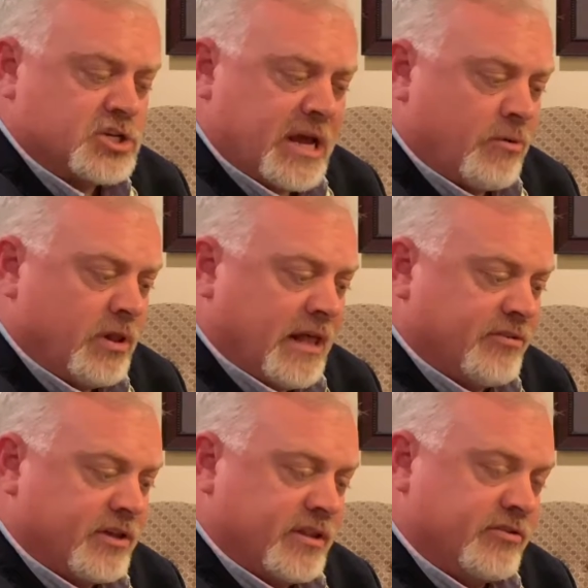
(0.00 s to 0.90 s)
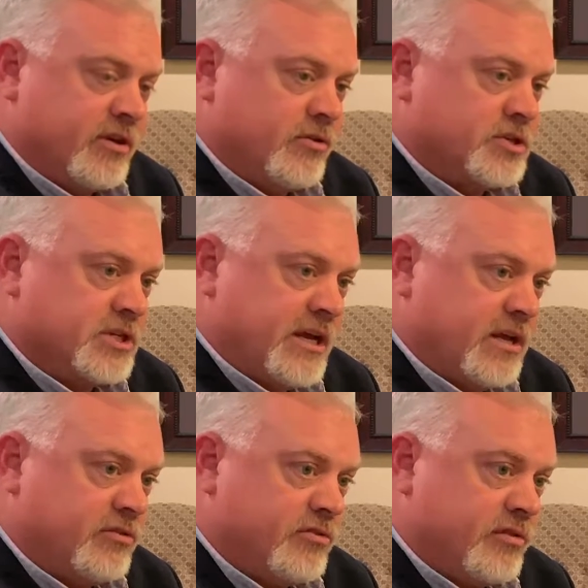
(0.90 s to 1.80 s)
you got to realize in these other
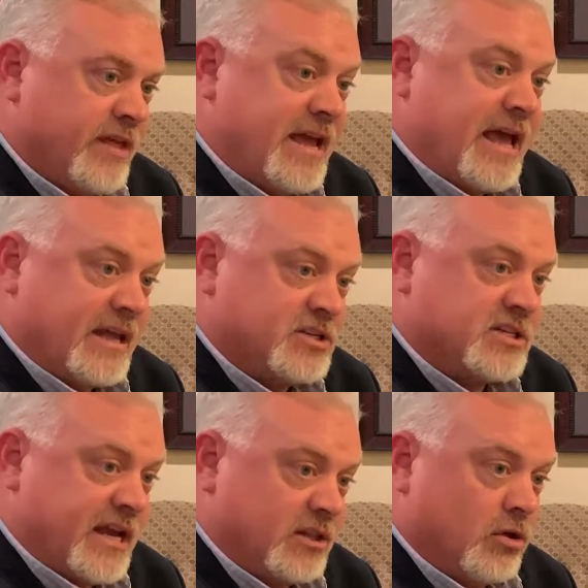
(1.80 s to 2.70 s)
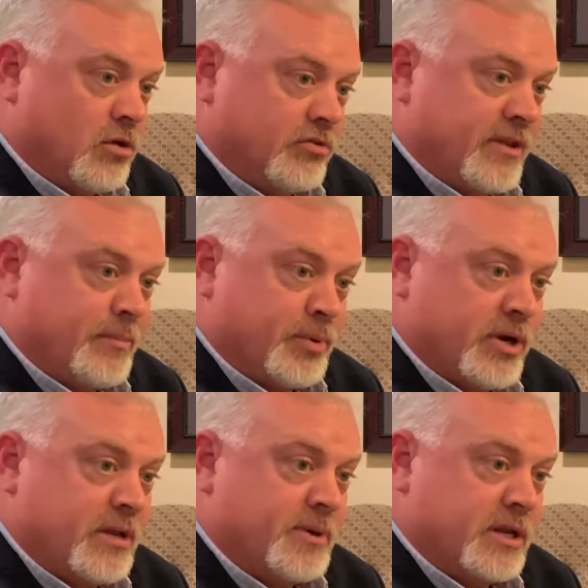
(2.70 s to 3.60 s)
states, they had state laws that
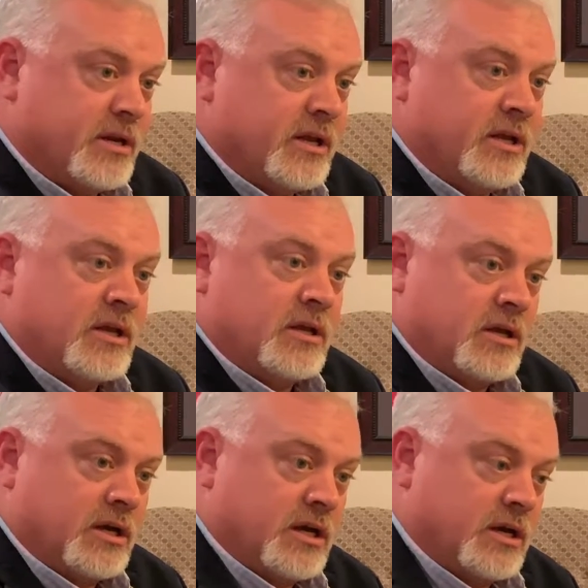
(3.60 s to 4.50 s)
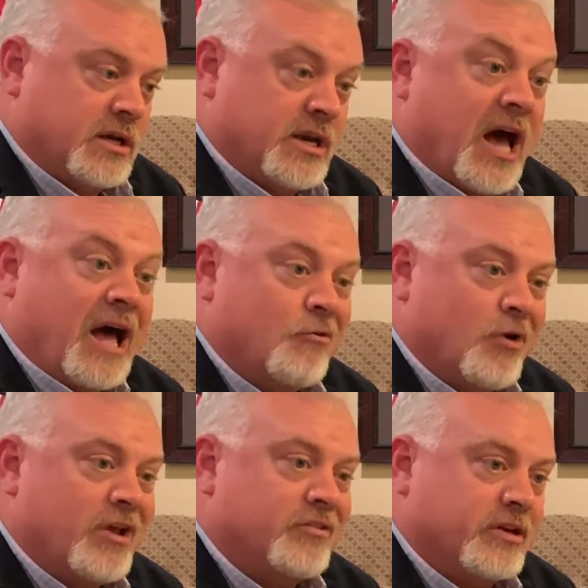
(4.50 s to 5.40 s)
prohibited
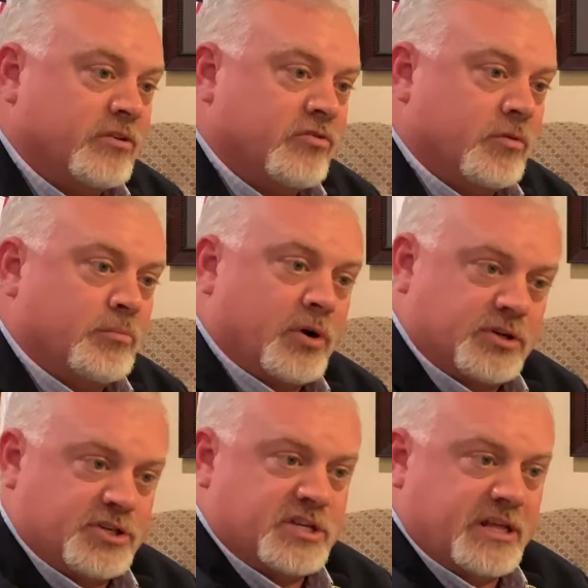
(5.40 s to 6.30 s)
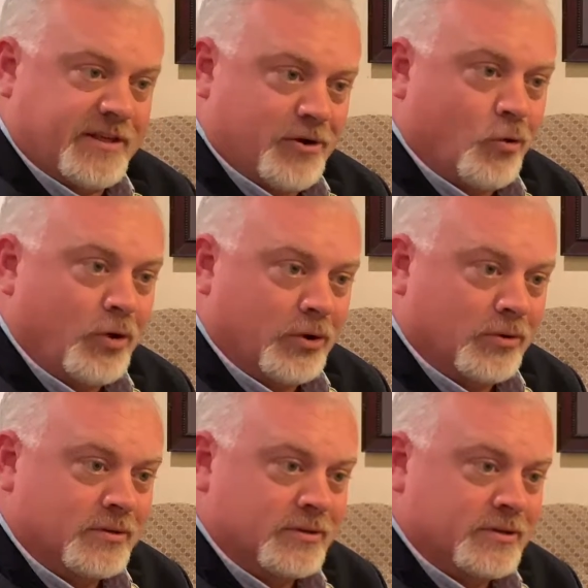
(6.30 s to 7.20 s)
non-residents from purchasing their
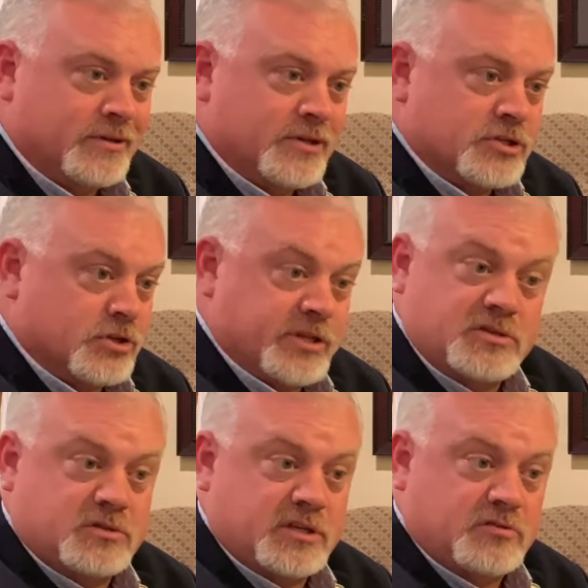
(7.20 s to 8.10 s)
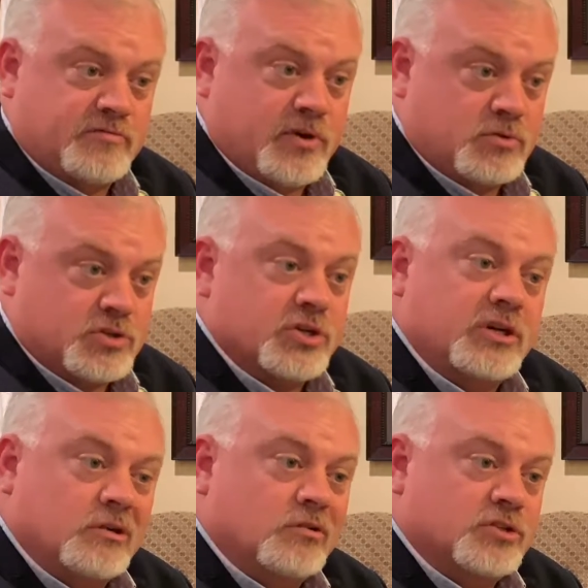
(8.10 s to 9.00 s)
oil. So these folks
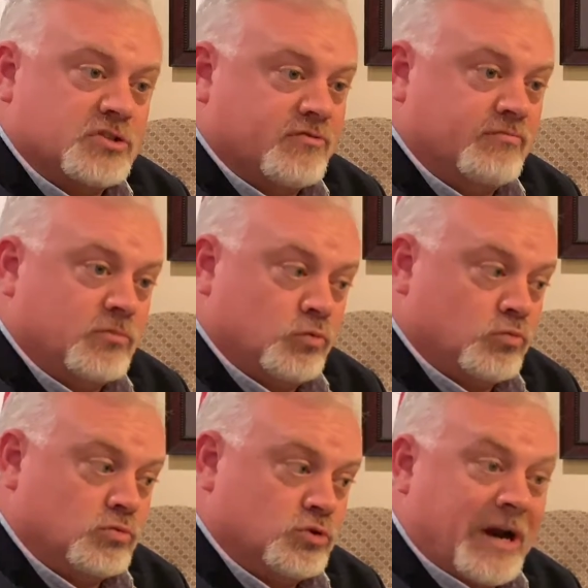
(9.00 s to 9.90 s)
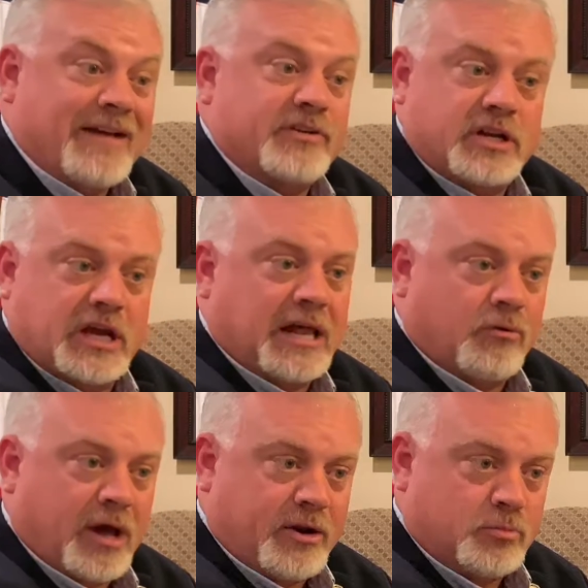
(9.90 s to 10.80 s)
couldn't just drive into
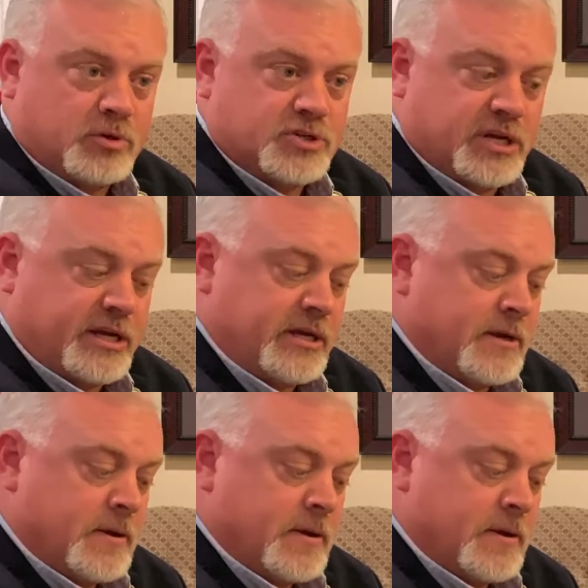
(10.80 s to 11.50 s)
Colorado per se,